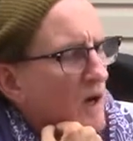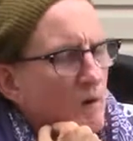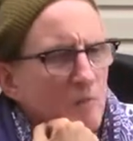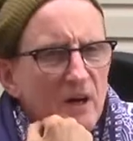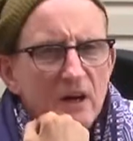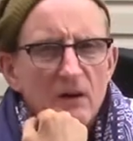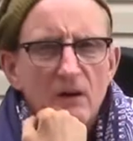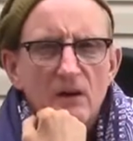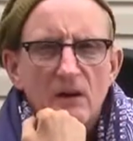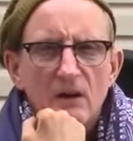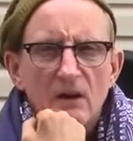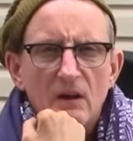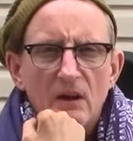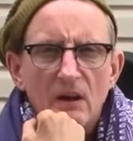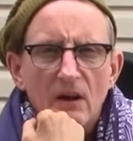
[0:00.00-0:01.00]
about
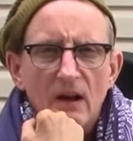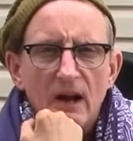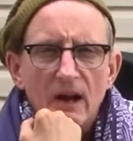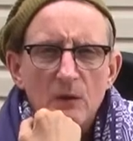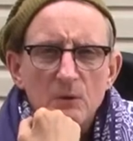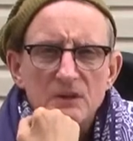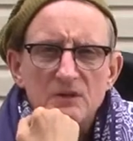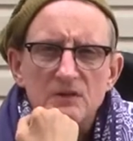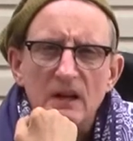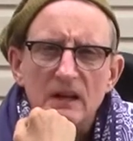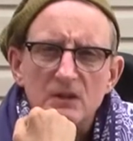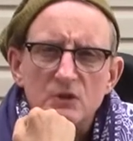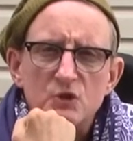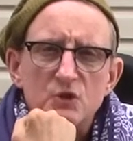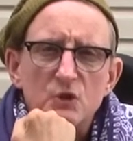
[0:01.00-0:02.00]
how it's
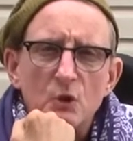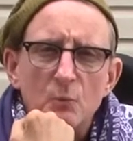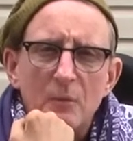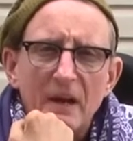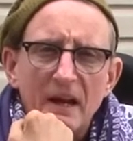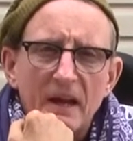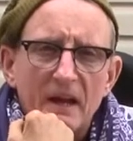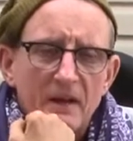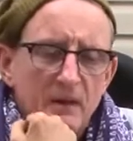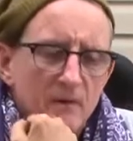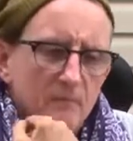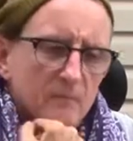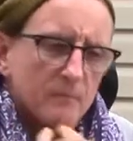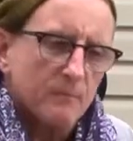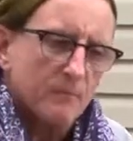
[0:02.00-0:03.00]
not so bad.
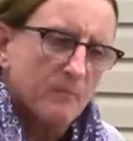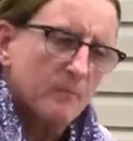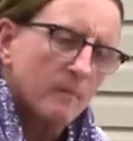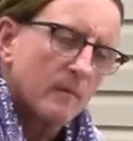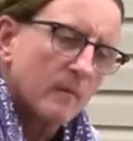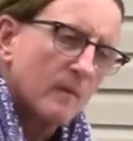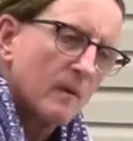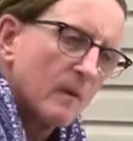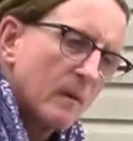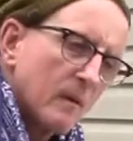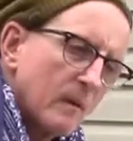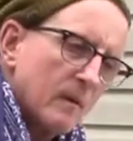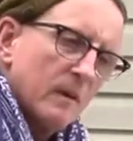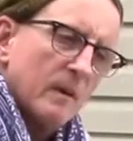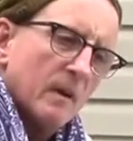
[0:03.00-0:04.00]

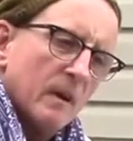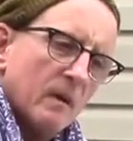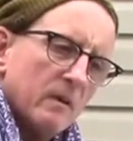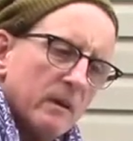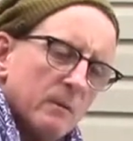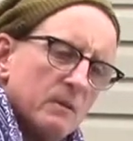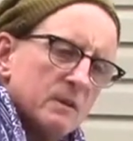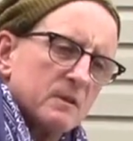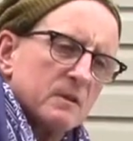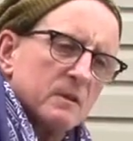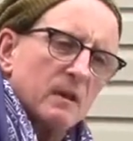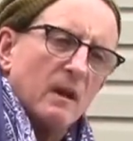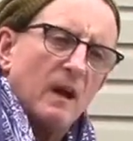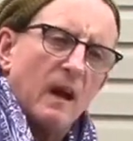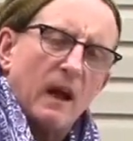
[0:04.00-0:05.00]
You know, he
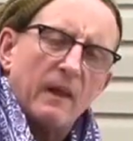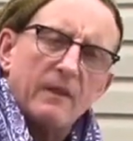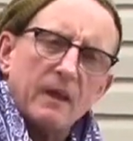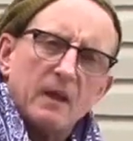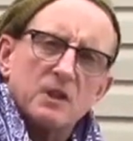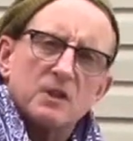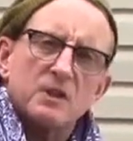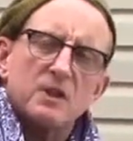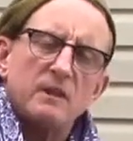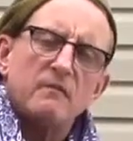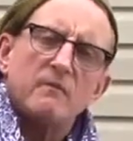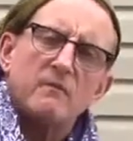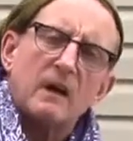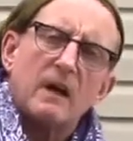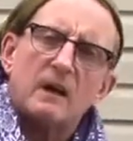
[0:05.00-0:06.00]
was, I think, a
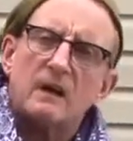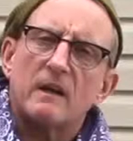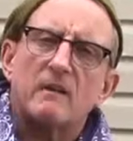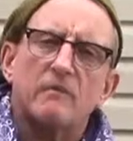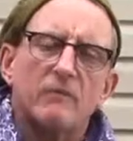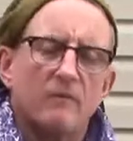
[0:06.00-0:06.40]
C5.